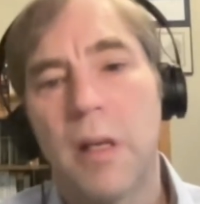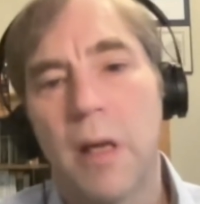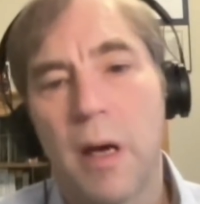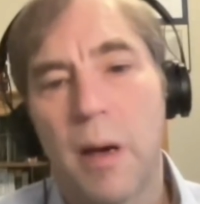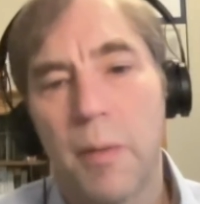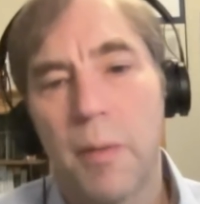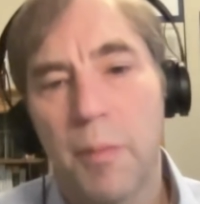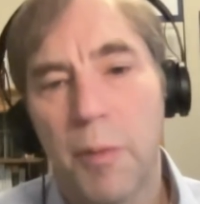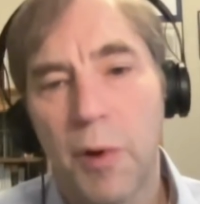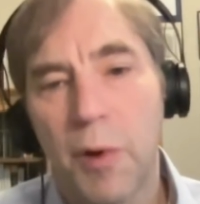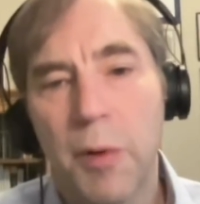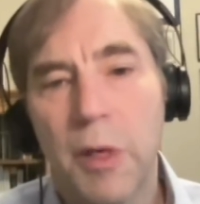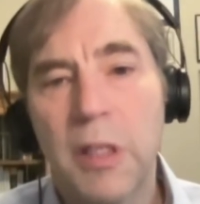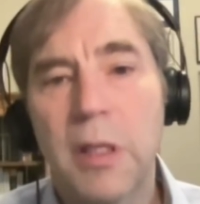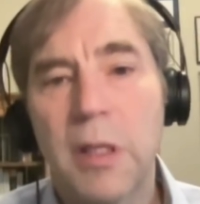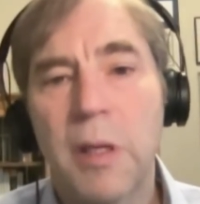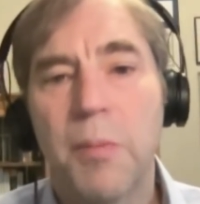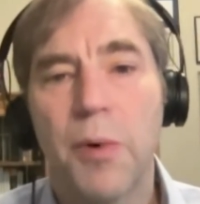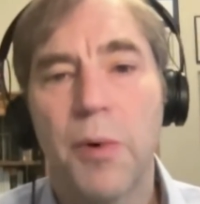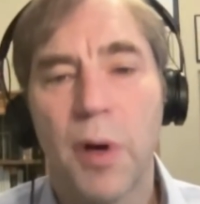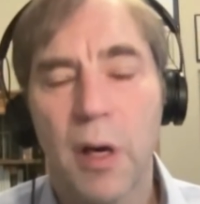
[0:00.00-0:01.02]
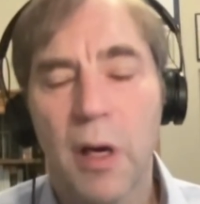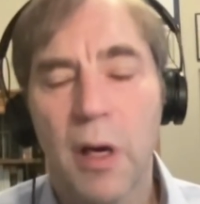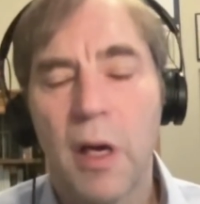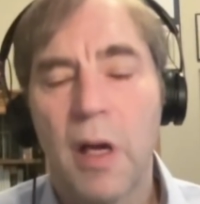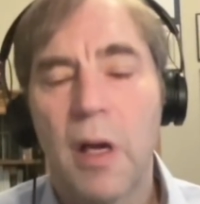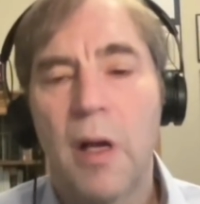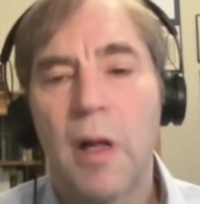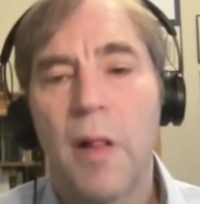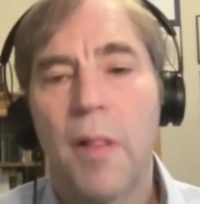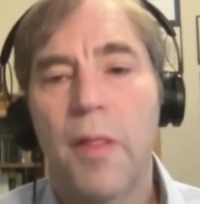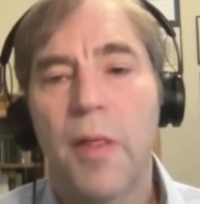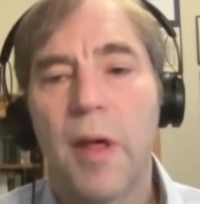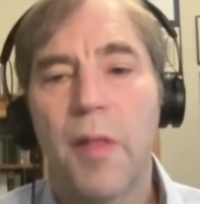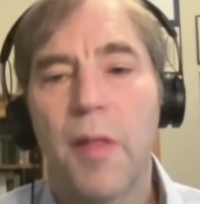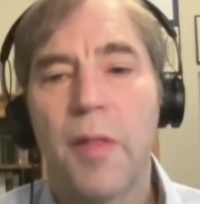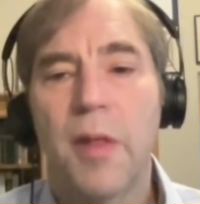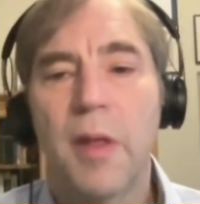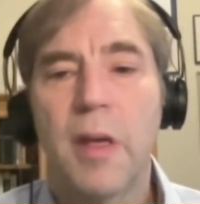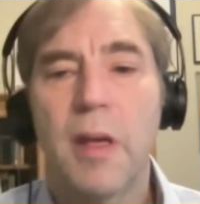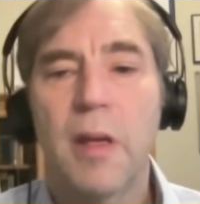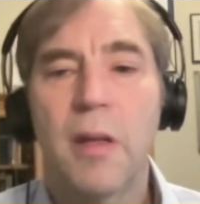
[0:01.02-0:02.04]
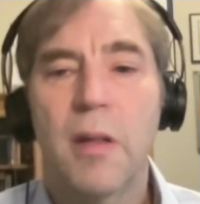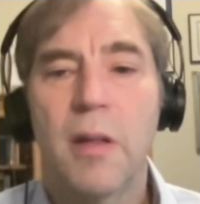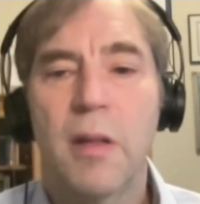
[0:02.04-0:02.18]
uh, more recent book, that the,